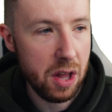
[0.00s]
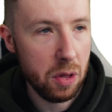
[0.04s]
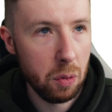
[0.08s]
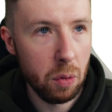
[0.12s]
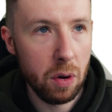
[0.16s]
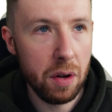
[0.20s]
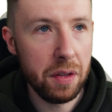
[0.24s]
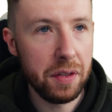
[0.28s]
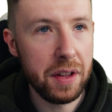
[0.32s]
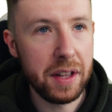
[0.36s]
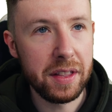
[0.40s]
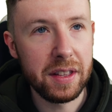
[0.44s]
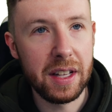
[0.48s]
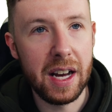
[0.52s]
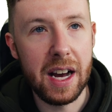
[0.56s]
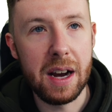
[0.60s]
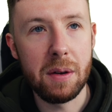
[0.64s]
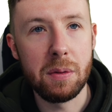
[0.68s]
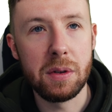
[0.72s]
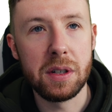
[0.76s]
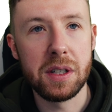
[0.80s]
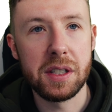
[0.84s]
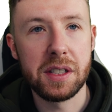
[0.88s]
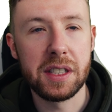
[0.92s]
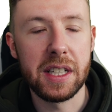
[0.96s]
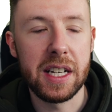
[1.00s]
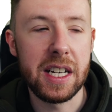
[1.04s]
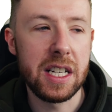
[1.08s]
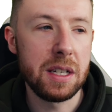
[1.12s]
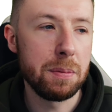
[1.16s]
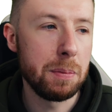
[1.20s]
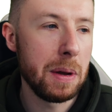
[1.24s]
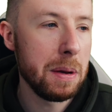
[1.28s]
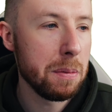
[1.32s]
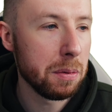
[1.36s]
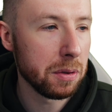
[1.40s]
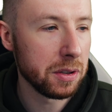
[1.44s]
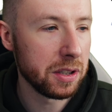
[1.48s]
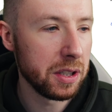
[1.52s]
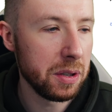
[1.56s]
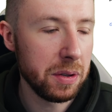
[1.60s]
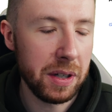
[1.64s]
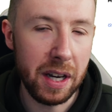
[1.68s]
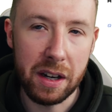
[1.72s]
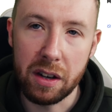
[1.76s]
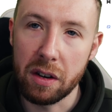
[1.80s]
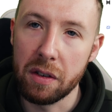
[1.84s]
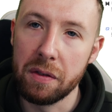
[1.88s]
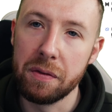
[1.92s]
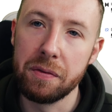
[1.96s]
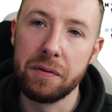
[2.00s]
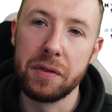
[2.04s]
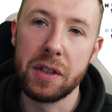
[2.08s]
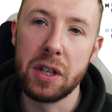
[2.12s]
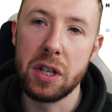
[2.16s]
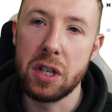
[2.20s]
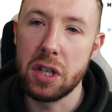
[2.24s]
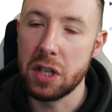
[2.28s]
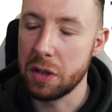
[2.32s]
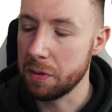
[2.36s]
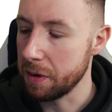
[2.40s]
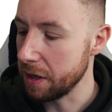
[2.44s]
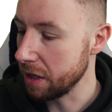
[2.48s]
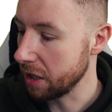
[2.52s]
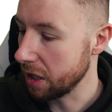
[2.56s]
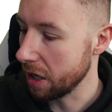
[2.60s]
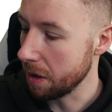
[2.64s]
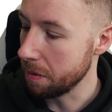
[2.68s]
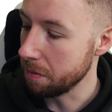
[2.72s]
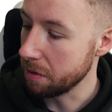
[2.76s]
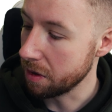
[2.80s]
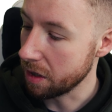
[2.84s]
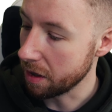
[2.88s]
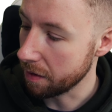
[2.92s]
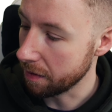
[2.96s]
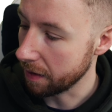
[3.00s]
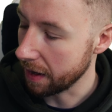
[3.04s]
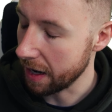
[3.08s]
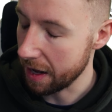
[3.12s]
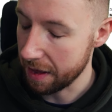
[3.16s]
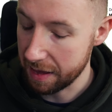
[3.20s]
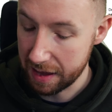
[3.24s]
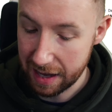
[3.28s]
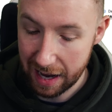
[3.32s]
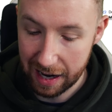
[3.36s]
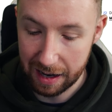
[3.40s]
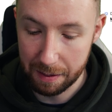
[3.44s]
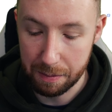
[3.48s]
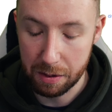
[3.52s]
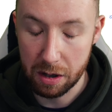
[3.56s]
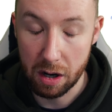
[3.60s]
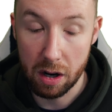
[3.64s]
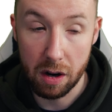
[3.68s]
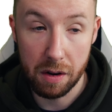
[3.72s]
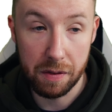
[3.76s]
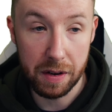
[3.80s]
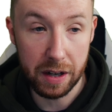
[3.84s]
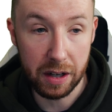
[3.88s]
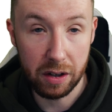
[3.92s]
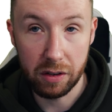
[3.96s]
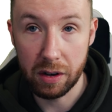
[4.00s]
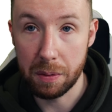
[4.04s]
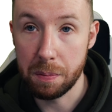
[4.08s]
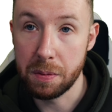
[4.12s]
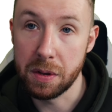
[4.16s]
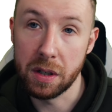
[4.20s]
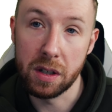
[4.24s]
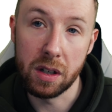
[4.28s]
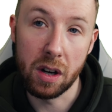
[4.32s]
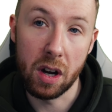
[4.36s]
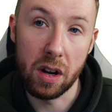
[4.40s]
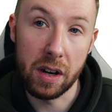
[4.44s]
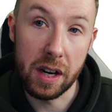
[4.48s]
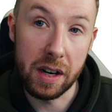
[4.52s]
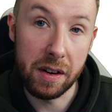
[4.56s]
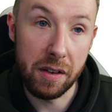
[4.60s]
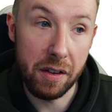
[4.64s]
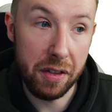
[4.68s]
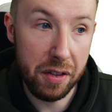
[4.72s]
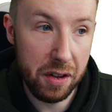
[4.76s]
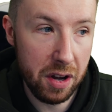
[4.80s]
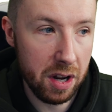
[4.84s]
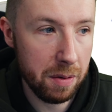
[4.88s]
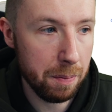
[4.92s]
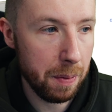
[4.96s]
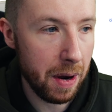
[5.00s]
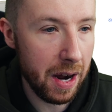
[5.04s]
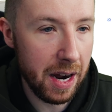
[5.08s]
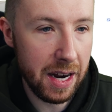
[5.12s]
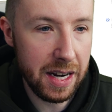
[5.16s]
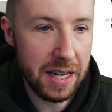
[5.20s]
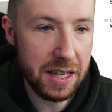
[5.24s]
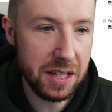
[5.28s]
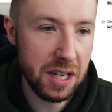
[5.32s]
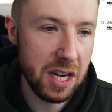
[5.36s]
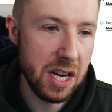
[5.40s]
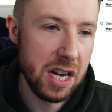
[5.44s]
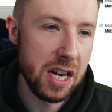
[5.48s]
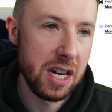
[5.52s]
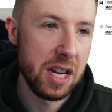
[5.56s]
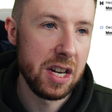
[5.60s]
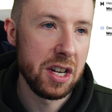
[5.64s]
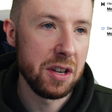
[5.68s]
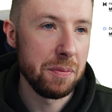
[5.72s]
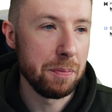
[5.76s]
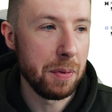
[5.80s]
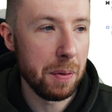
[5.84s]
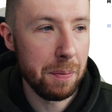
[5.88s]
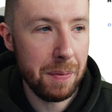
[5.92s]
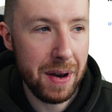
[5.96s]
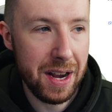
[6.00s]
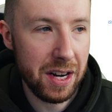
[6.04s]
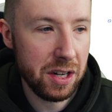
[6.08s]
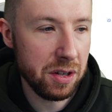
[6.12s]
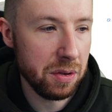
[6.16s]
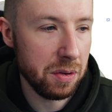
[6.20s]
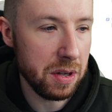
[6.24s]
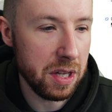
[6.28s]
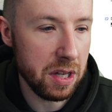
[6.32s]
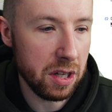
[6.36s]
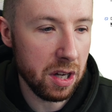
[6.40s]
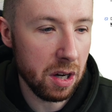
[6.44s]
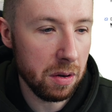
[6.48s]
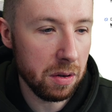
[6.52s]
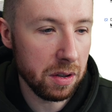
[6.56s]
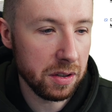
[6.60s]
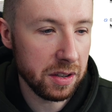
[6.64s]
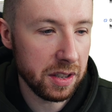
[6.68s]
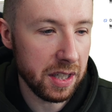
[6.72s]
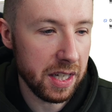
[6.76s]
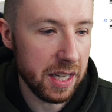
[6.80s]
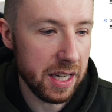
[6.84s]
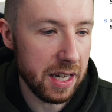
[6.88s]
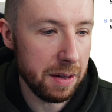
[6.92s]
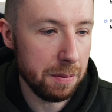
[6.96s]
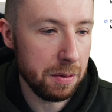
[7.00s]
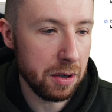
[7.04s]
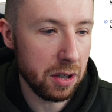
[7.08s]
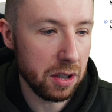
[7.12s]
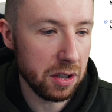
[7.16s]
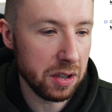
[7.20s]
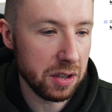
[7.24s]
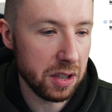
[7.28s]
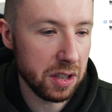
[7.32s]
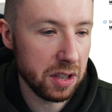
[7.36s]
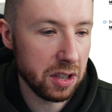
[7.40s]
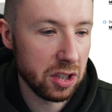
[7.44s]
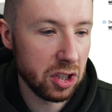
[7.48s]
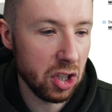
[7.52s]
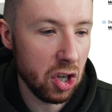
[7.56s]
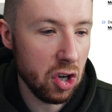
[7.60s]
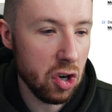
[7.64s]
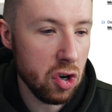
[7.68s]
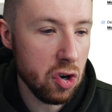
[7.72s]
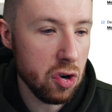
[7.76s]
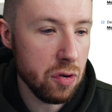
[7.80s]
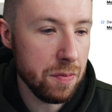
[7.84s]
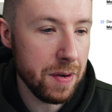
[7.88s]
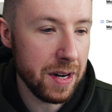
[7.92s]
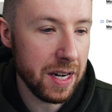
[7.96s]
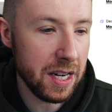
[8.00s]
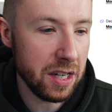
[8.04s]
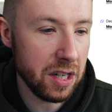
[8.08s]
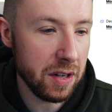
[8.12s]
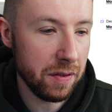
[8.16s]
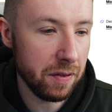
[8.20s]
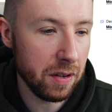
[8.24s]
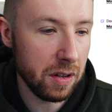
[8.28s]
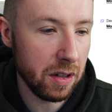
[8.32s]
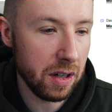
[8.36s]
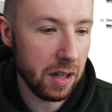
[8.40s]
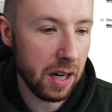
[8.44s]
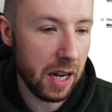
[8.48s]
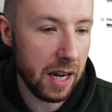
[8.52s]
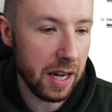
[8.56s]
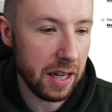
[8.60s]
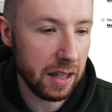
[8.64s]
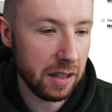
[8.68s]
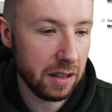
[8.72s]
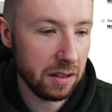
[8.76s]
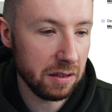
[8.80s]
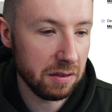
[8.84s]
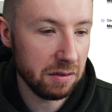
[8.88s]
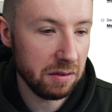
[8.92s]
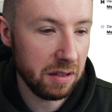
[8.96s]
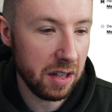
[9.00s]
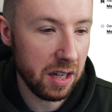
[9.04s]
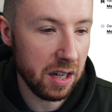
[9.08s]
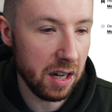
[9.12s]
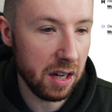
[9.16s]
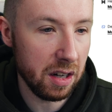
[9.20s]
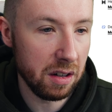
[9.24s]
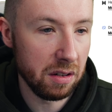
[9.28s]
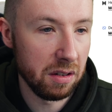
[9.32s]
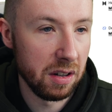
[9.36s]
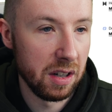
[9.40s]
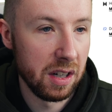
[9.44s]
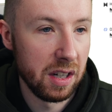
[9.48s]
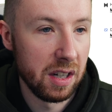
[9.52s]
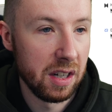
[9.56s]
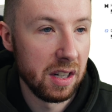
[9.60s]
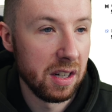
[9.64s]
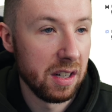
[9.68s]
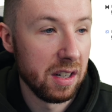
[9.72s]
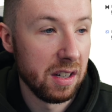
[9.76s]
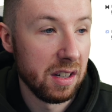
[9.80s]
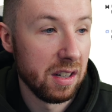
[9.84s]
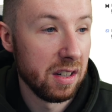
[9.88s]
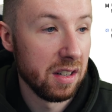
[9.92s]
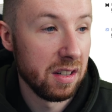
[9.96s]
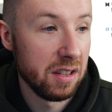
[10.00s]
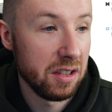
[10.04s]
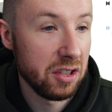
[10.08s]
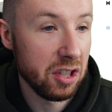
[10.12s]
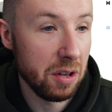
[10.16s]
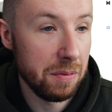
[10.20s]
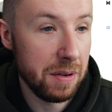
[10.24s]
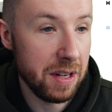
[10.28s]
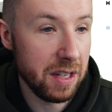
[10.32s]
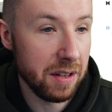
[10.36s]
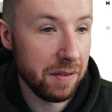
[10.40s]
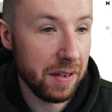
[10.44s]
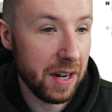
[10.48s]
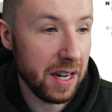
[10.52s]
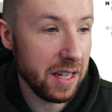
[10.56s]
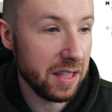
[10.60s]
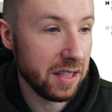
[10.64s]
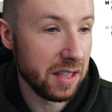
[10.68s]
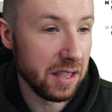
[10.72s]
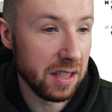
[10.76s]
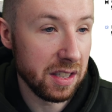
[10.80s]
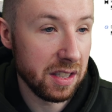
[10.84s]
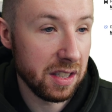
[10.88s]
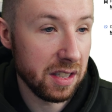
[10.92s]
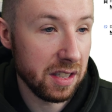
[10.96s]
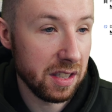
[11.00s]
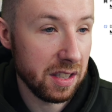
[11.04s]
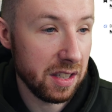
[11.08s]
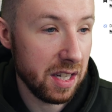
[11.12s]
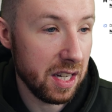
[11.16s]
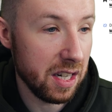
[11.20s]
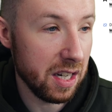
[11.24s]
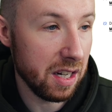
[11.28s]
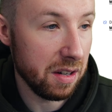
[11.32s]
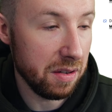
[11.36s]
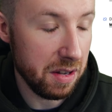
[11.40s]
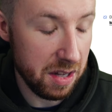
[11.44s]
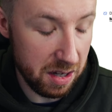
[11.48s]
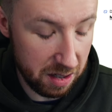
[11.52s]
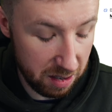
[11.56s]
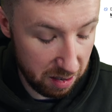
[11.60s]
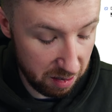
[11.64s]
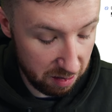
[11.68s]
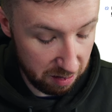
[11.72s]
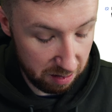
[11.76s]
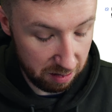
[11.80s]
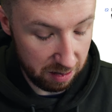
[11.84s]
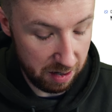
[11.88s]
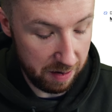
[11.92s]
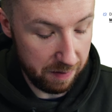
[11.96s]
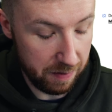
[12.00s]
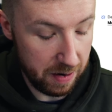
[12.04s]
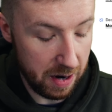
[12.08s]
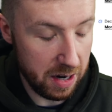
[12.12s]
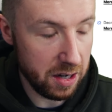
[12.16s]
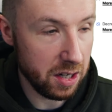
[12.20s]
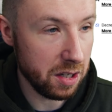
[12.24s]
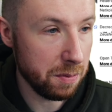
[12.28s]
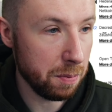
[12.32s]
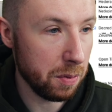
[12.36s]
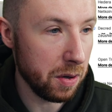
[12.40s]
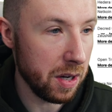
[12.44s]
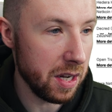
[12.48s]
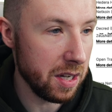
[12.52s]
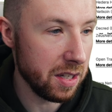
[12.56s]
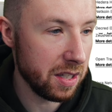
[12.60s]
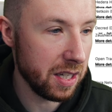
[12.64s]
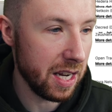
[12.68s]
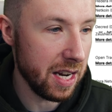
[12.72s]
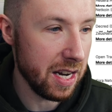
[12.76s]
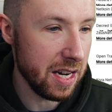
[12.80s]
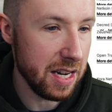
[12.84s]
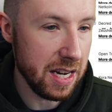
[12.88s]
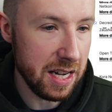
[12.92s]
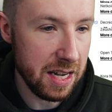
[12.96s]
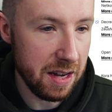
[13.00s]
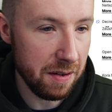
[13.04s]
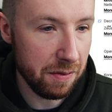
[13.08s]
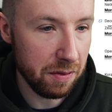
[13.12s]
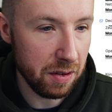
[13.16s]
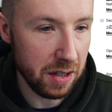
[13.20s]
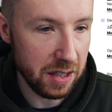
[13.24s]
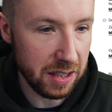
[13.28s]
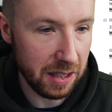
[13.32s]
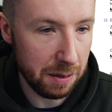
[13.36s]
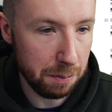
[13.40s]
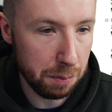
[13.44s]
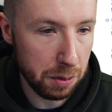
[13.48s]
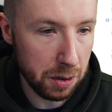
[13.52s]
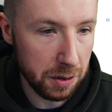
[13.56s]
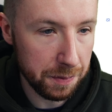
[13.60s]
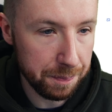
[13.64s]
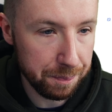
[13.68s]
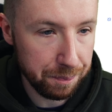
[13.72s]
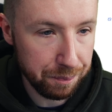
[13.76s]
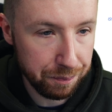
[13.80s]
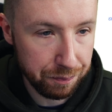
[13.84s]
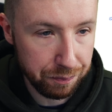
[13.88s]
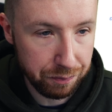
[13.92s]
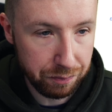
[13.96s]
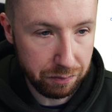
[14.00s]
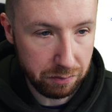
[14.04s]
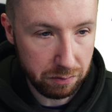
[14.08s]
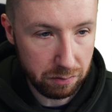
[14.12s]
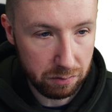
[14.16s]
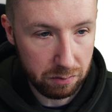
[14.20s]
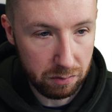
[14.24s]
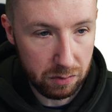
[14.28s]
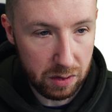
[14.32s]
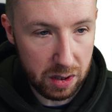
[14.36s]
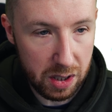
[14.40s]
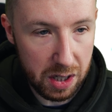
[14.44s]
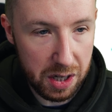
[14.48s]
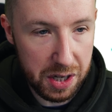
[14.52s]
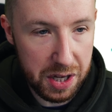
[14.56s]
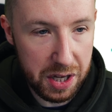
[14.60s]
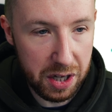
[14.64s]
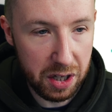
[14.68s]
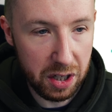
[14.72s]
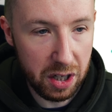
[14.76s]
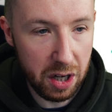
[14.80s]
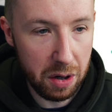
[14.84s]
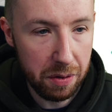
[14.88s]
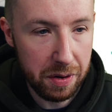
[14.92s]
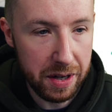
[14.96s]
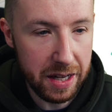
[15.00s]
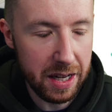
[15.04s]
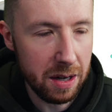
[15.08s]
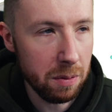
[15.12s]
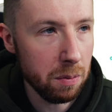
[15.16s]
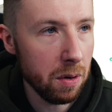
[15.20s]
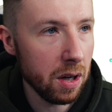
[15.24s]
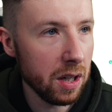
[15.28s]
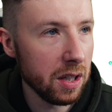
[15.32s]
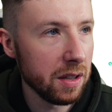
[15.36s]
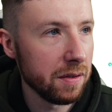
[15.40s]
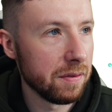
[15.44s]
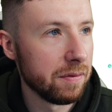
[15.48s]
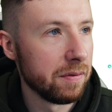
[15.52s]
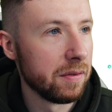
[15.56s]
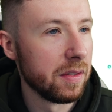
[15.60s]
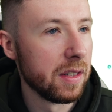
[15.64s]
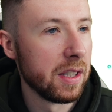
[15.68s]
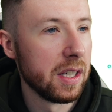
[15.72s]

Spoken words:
The one thing that I will say is people do get confused in terms of like the element of encryption on third parties, but make sure you go onto here, because there's so many different, like, you know, so many devices. You know, you can, if I just put in, say, Near, for example, you can go Near wallet,